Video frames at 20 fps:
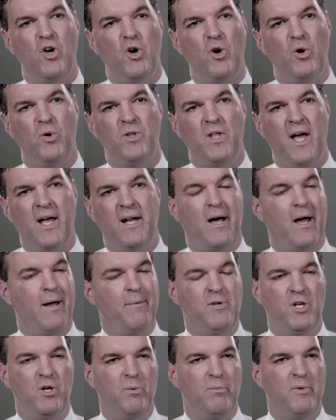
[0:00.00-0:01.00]
know that
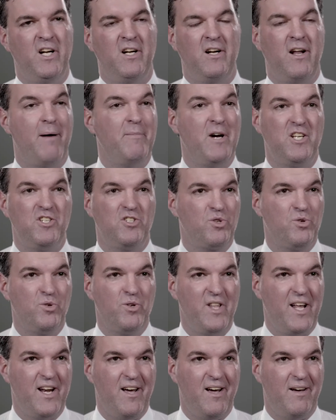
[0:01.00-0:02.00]
I'm human and I might screw
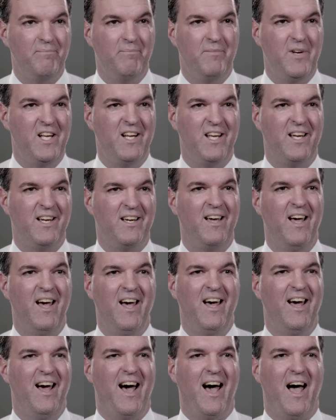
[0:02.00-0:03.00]
that up, meaning
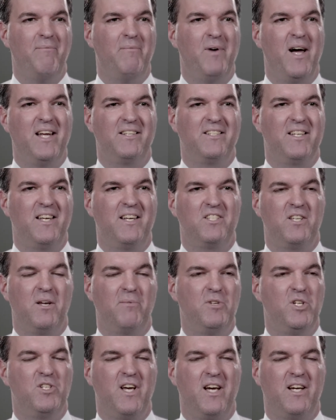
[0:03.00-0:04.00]
I might say
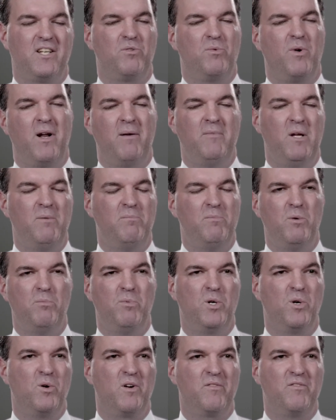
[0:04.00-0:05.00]
Subutex when I mean
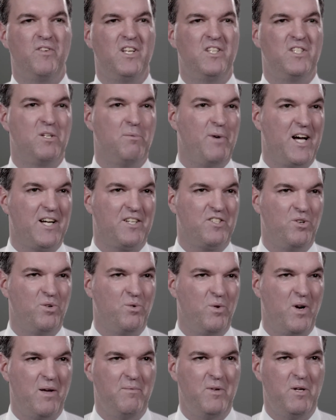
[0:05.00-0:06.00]
buprenorphine, Suboxone
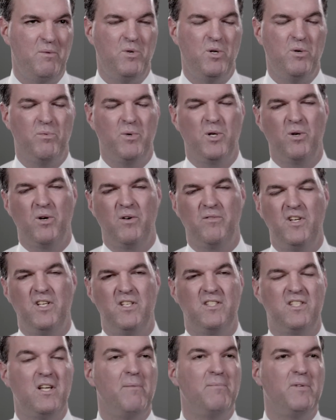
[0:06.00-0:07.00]
when I mean
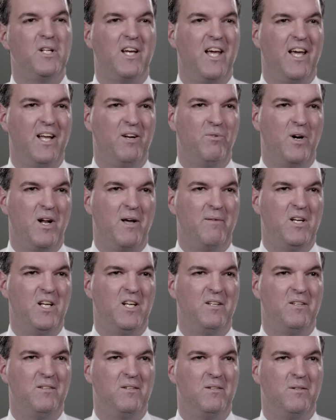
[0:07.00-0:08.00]
buprenorphine, Sublicate when I
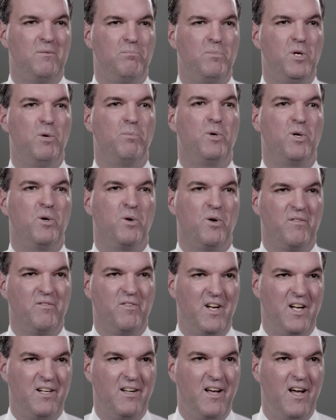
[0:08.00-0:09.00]
mean
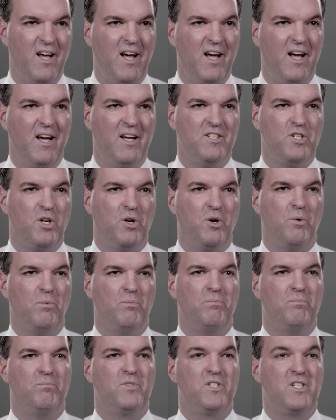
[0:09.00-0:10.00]
buprenorphine.
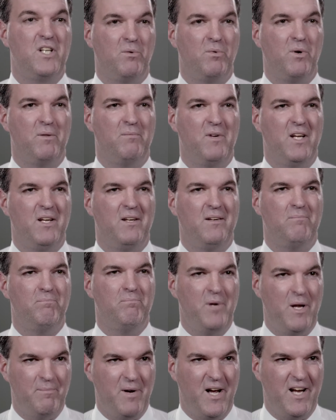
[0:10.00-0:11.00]
So stick with me,
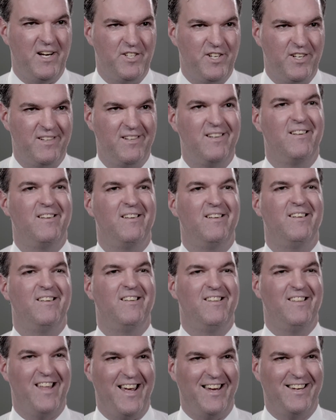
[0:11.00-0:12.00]
be patient.
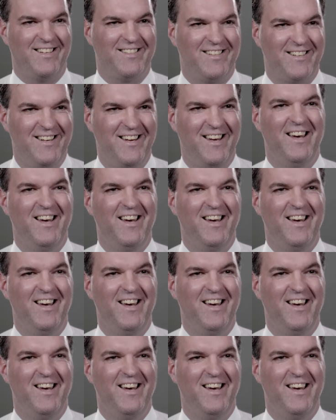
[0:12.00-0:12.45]
Thanks.